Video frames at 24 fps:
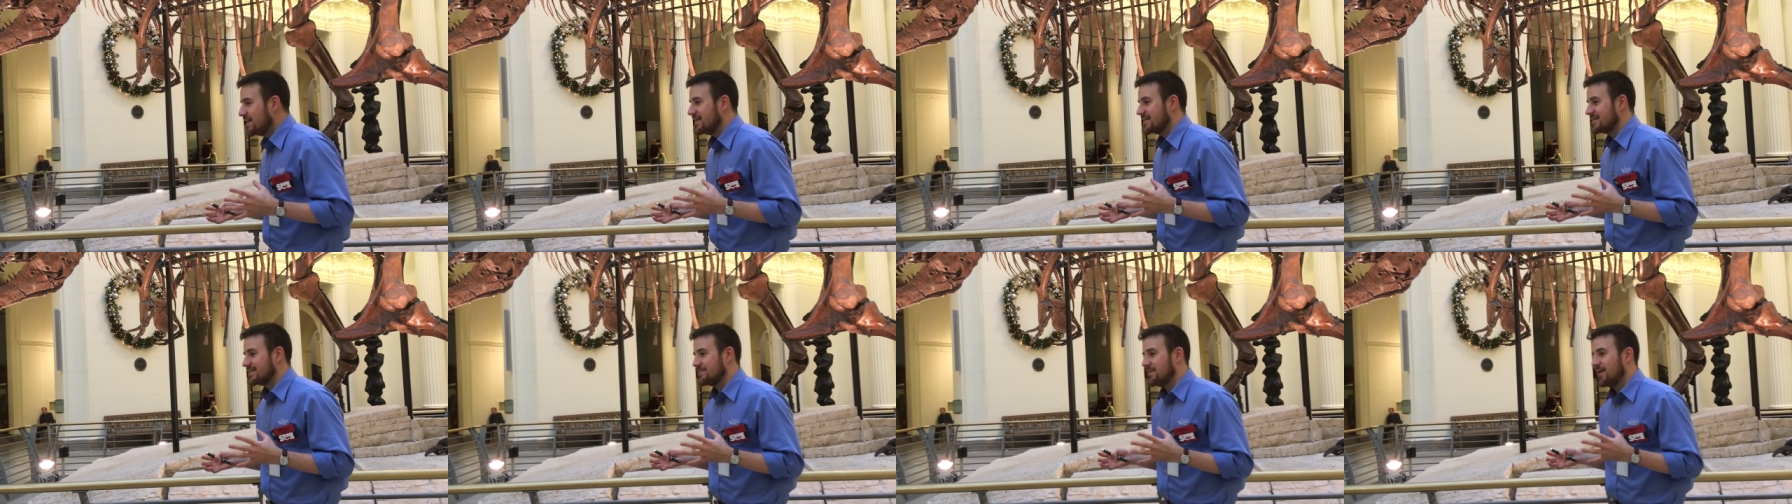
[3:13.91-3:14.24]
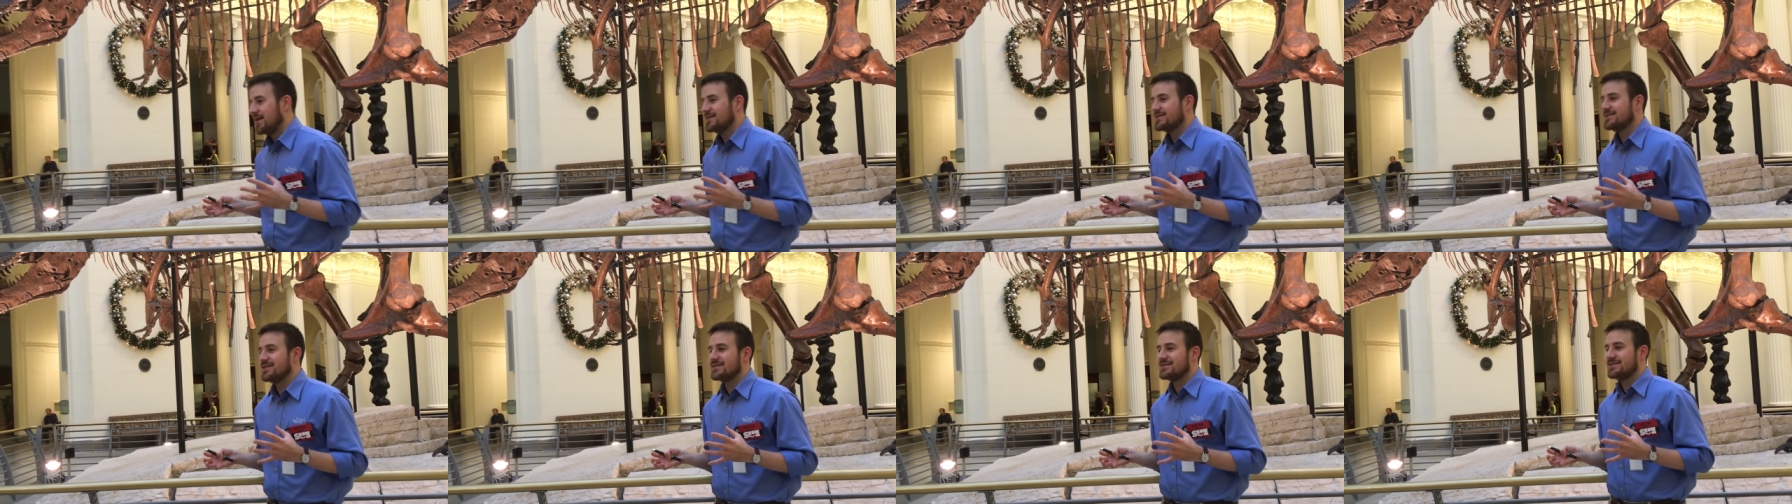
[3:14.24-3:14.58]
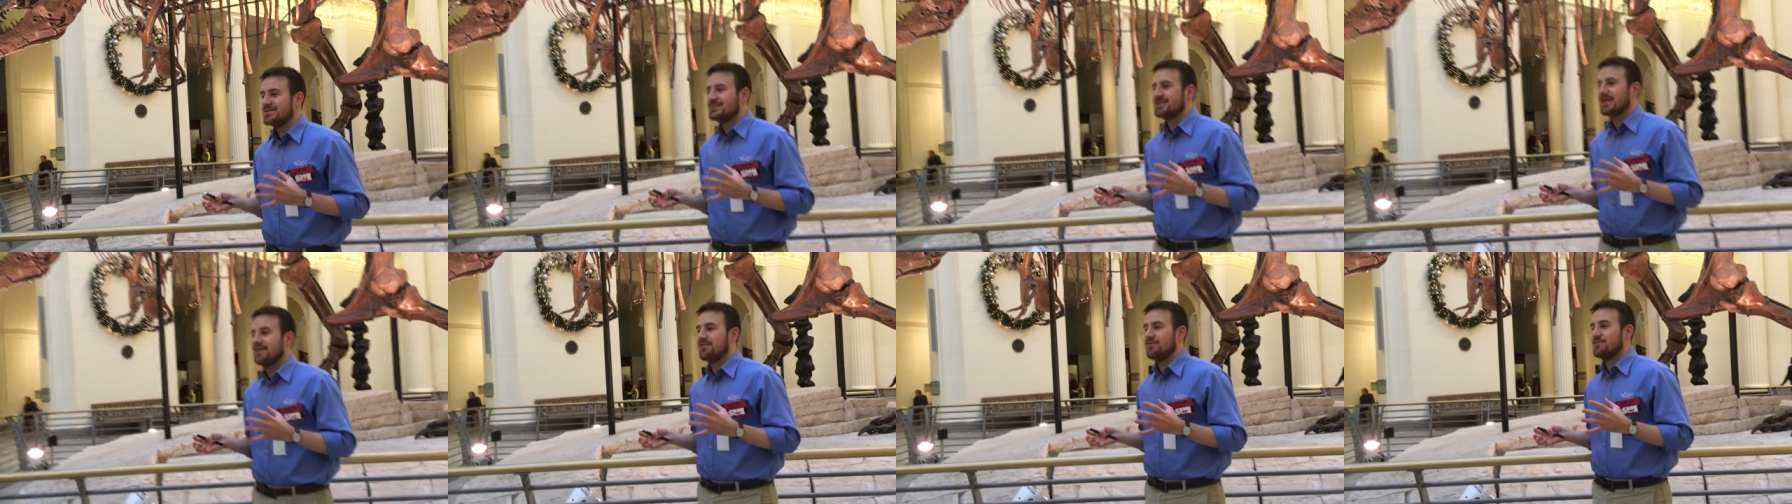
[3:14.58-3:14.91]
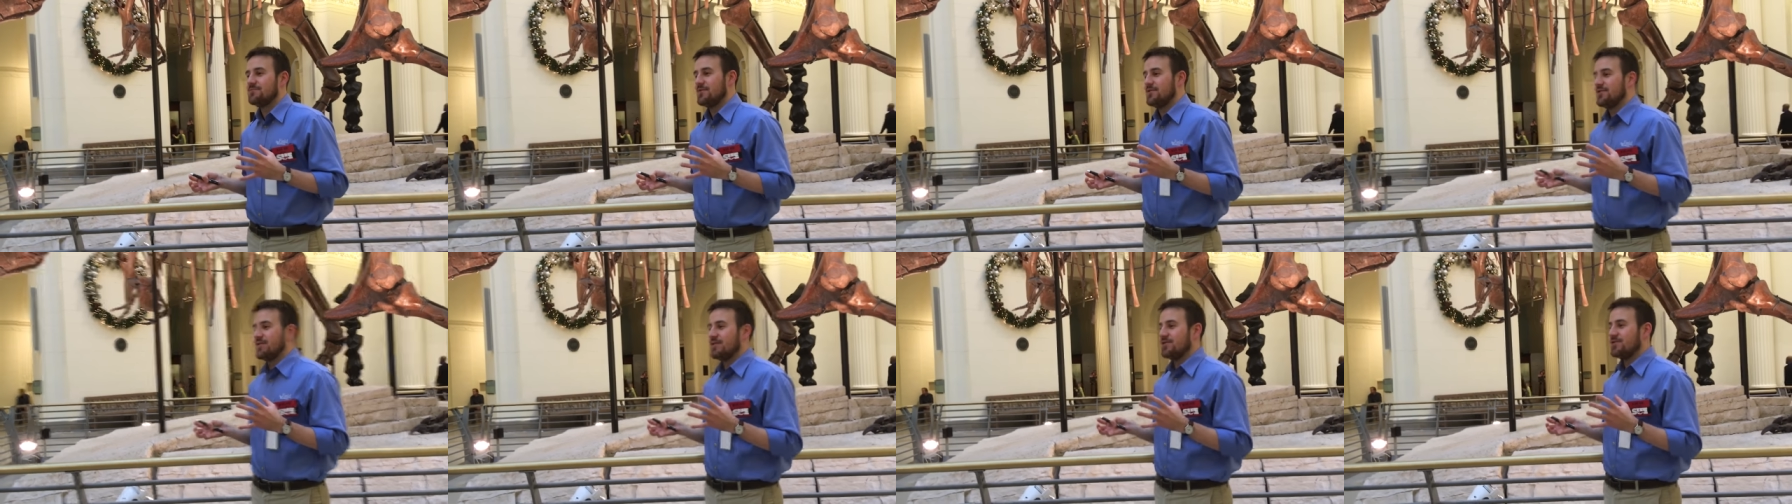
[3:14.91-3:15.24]
that's about
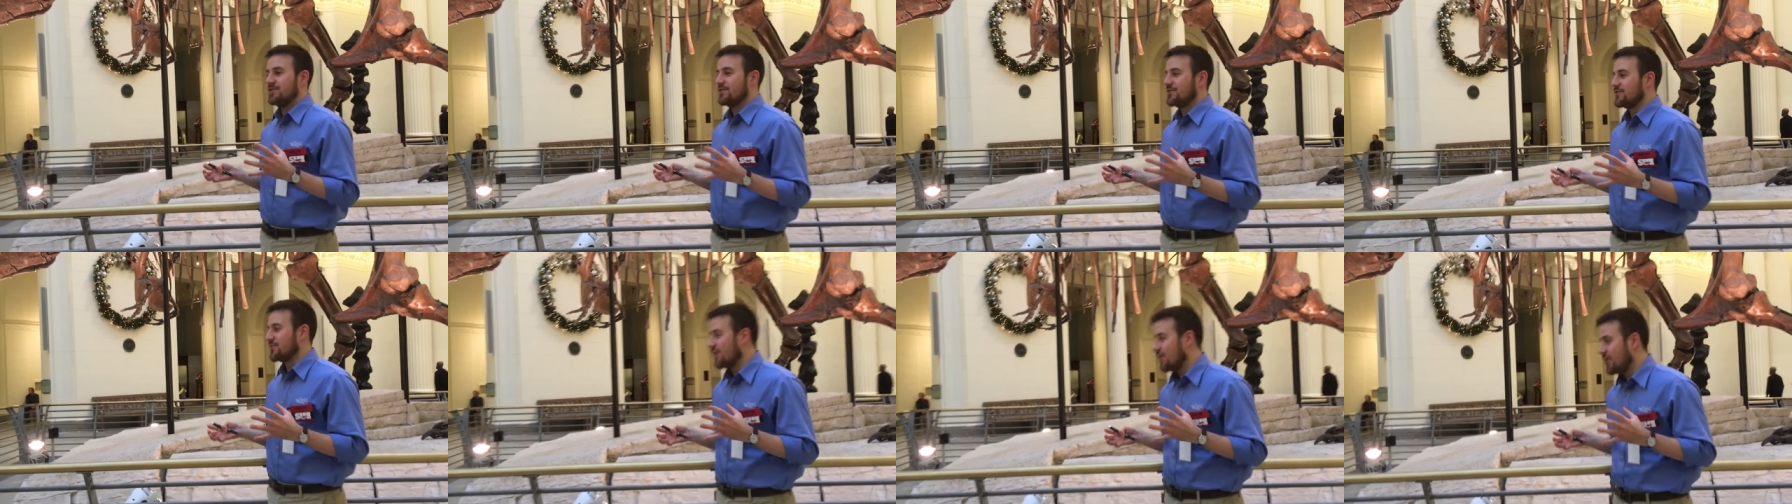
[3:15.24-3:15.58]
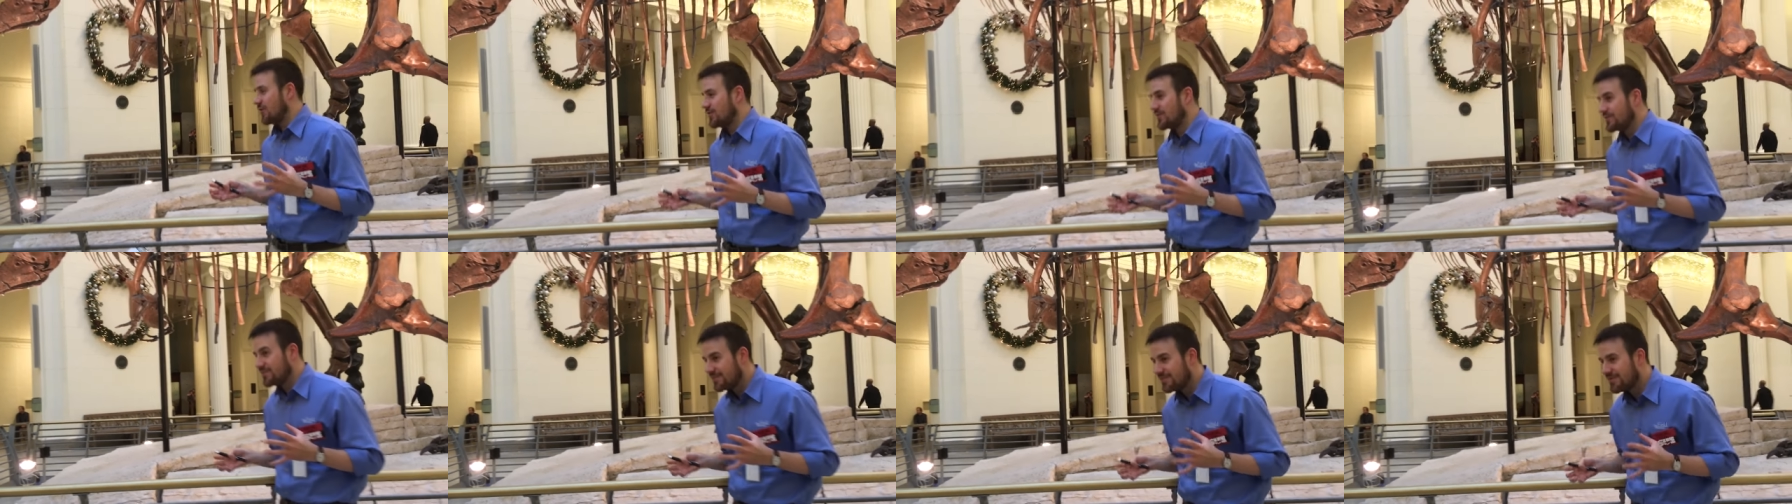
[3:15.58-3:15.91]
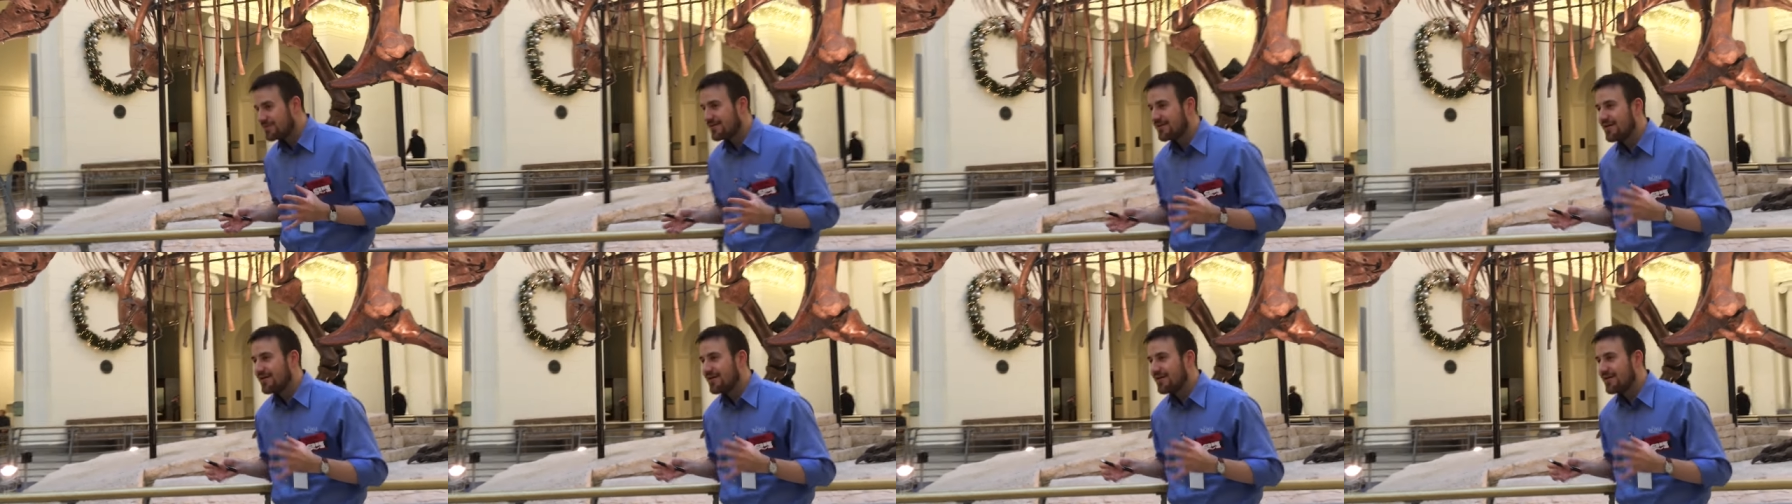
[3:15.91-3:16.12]
67 million years old.